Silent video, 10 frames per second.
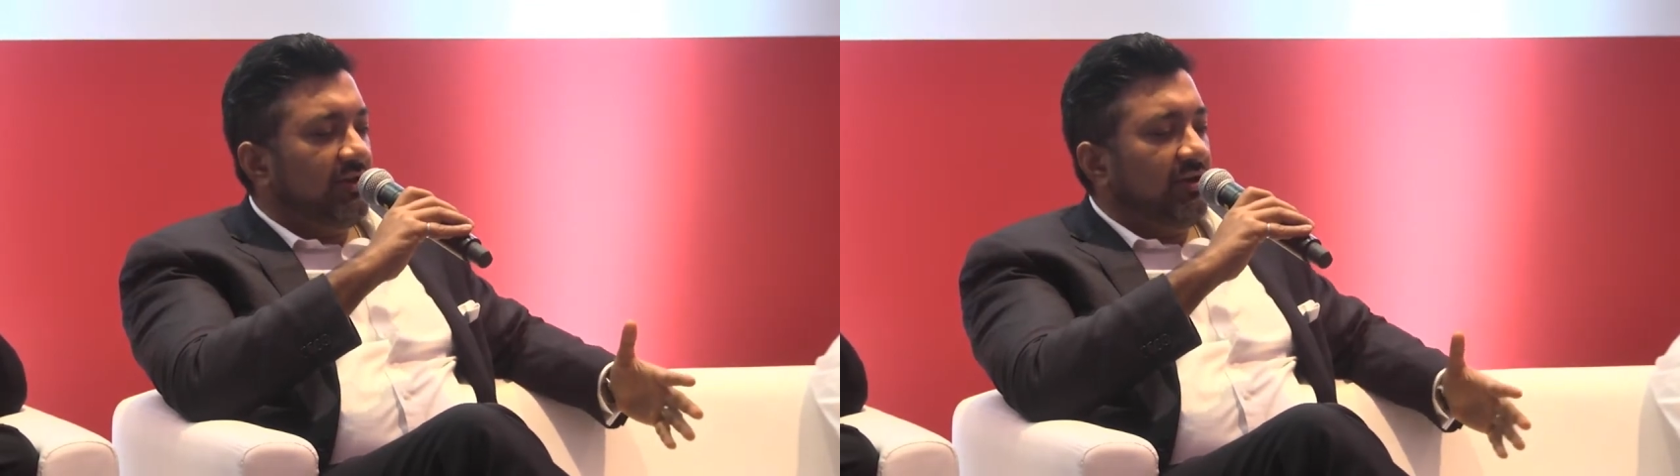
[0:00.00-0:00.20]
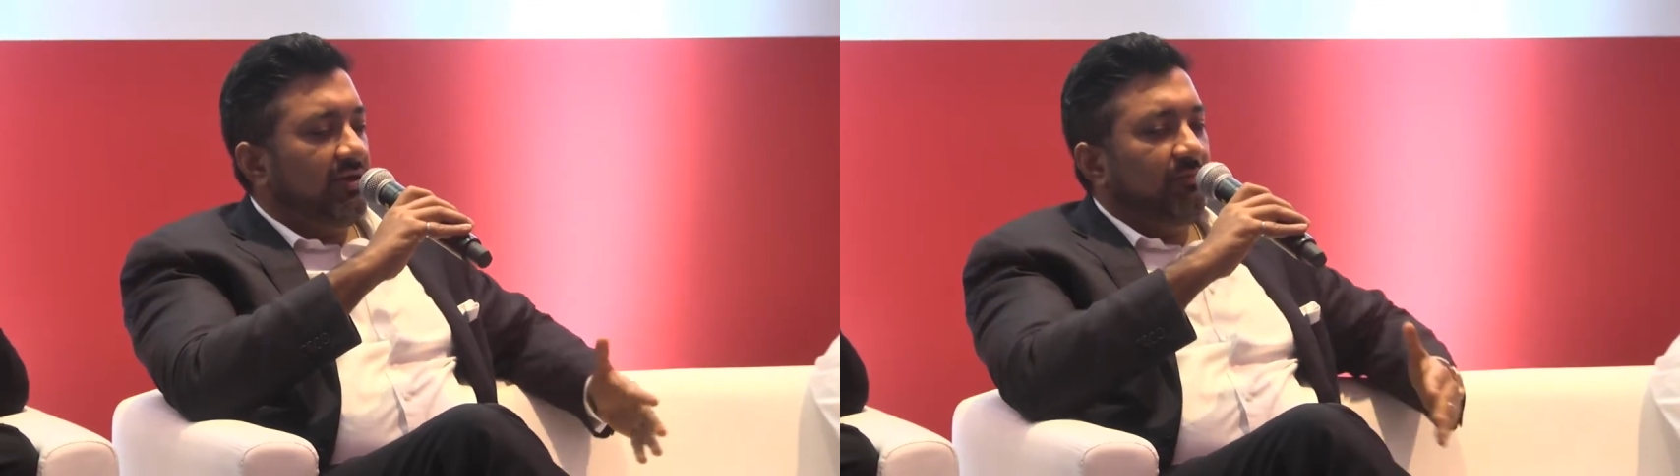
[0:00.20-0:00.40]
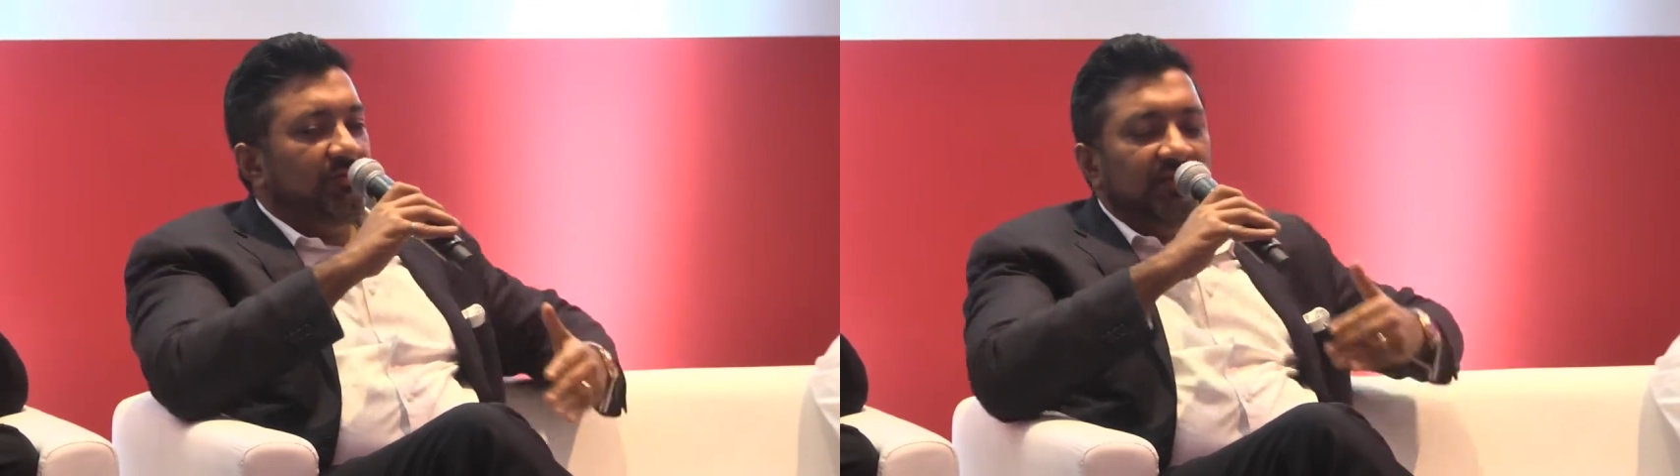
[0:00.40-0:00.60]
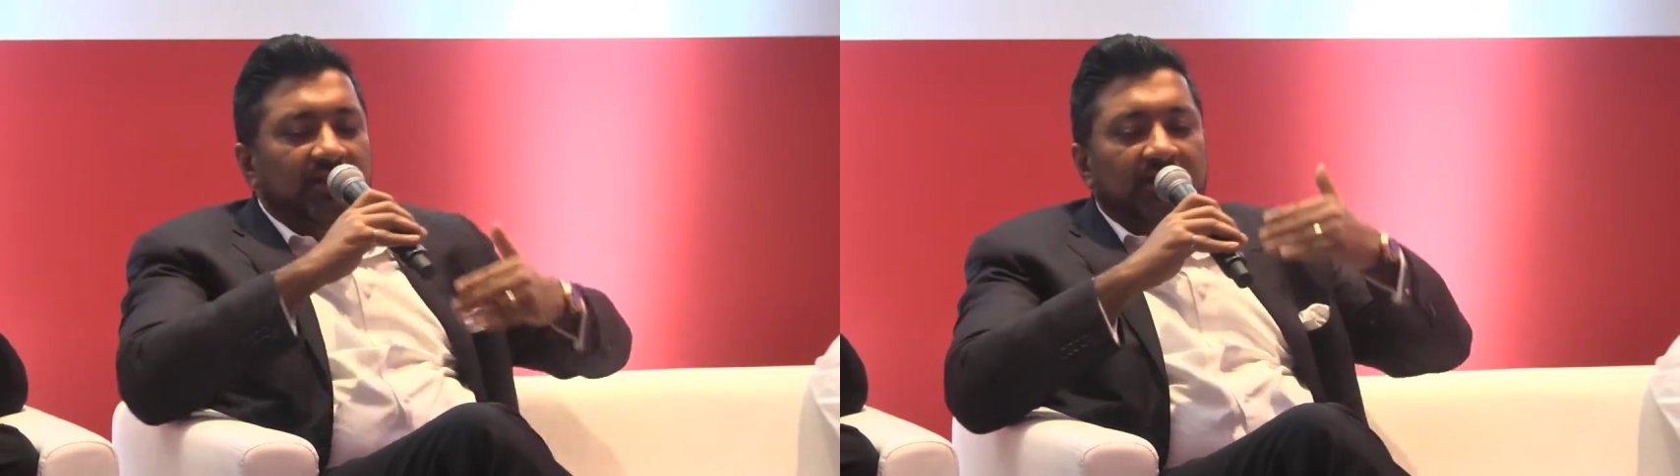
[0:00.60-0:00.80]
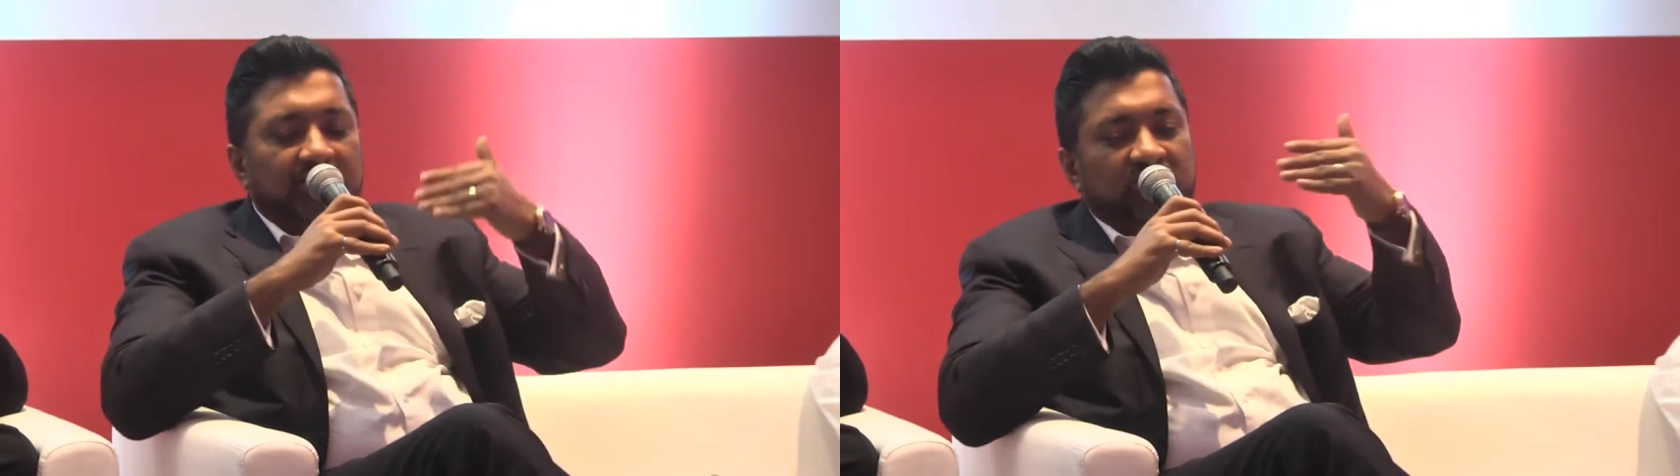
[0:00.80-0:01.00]

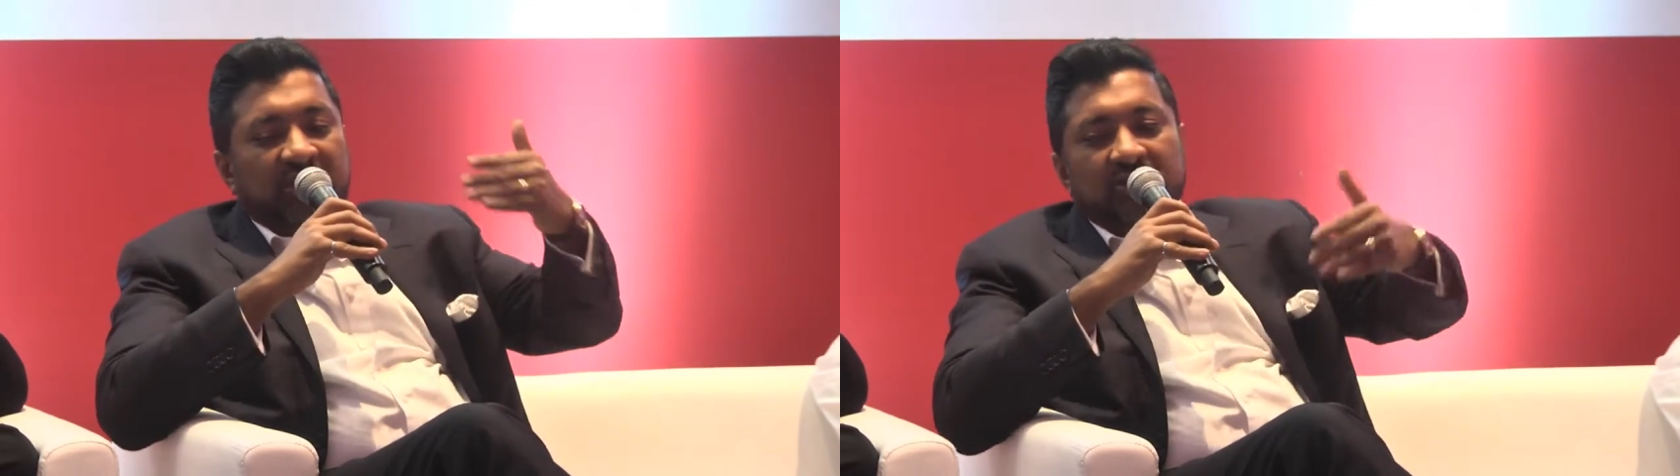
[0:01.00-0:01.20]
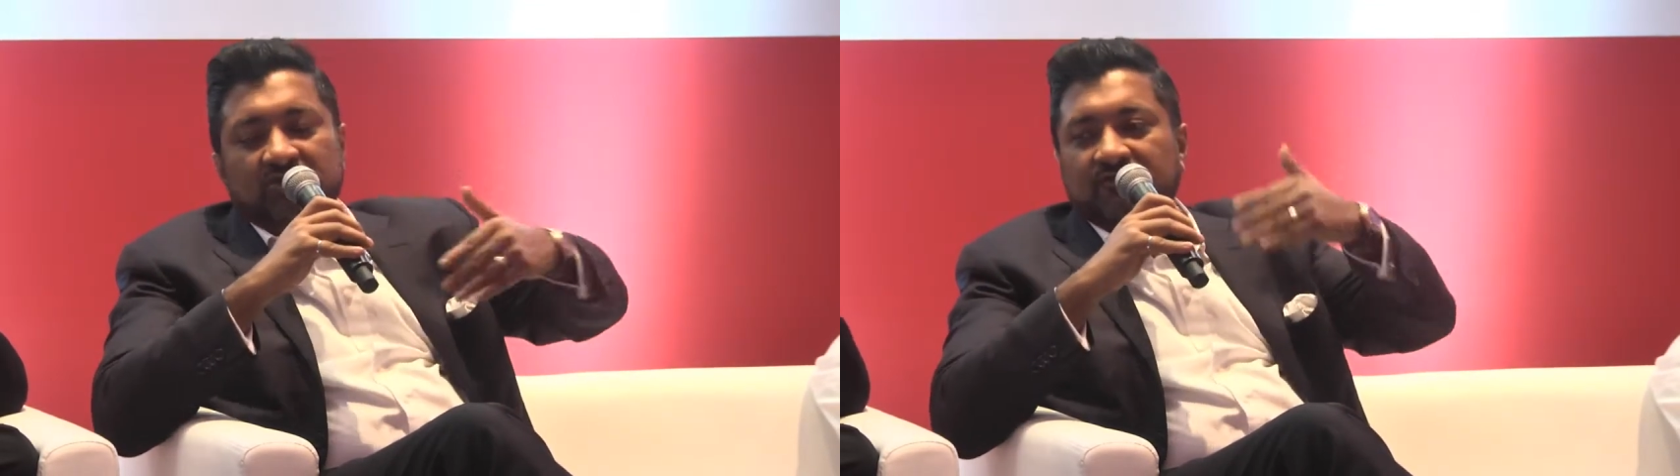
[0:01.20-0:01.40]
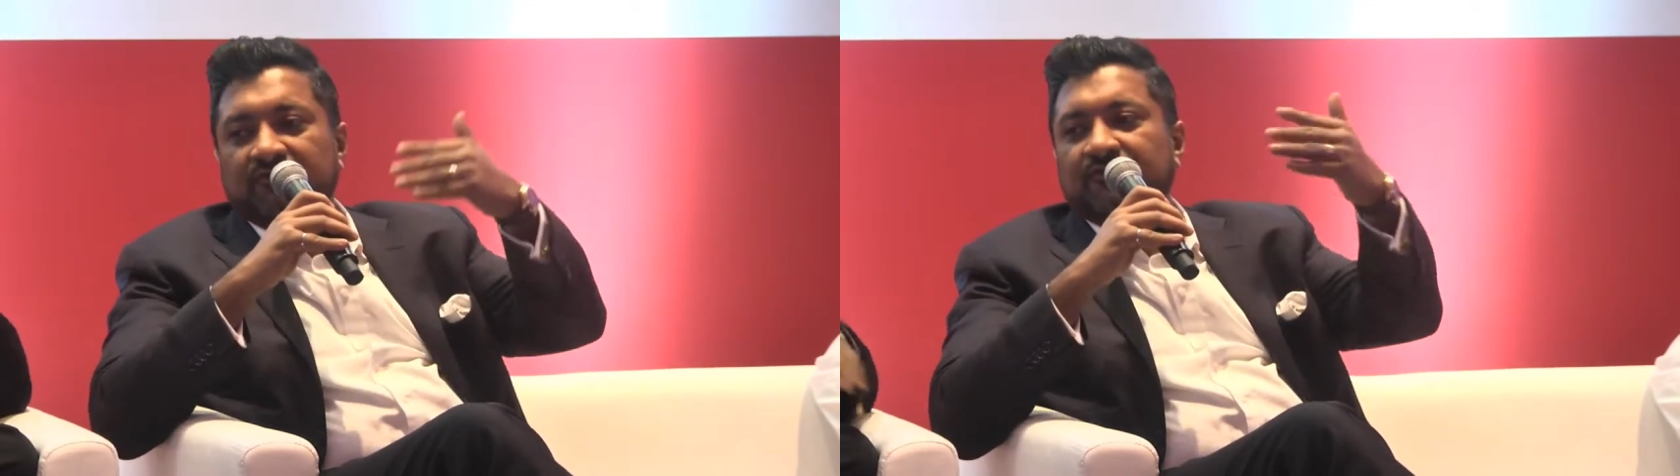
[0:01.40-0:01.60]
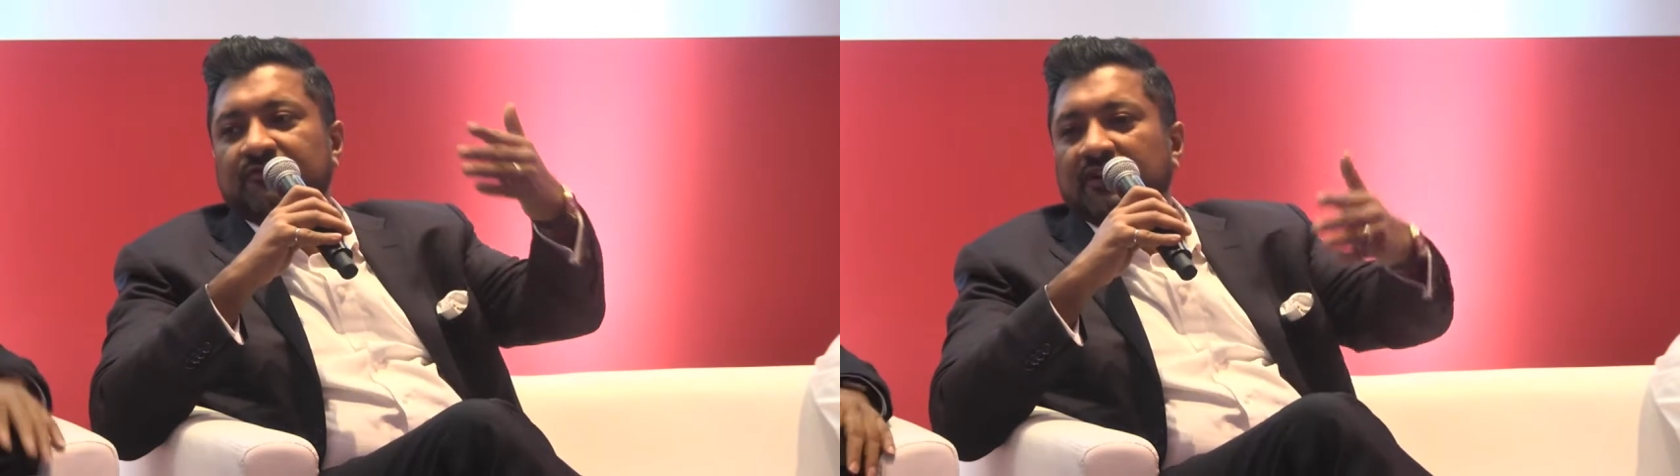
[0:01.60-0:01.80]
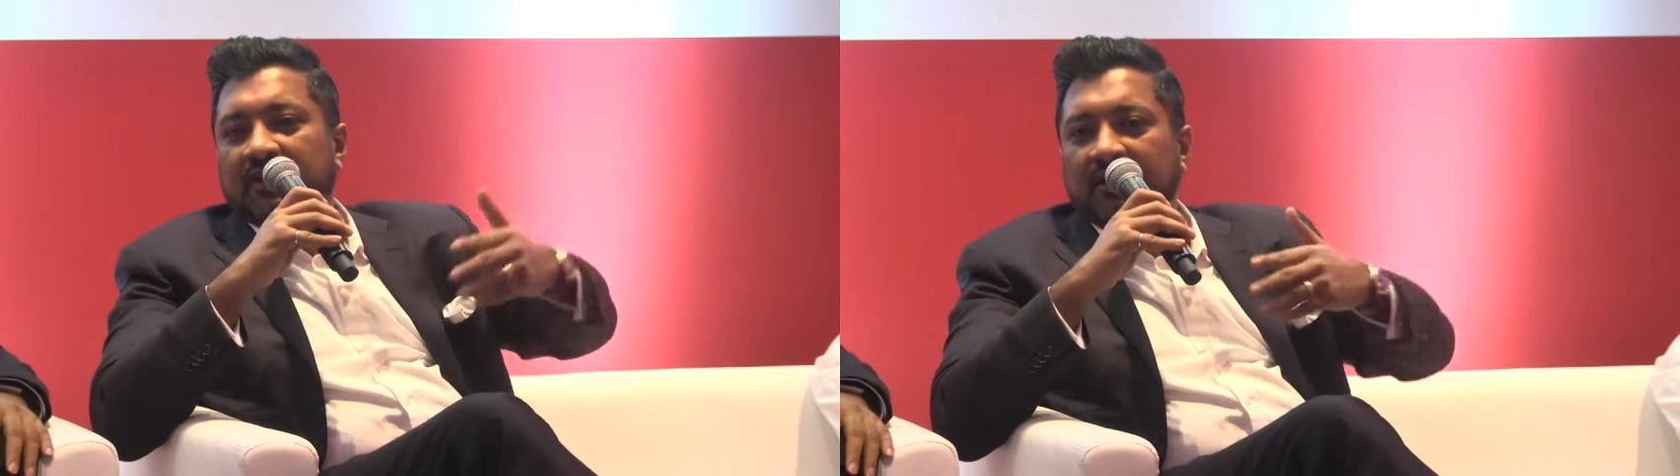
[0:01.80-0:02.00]
a change of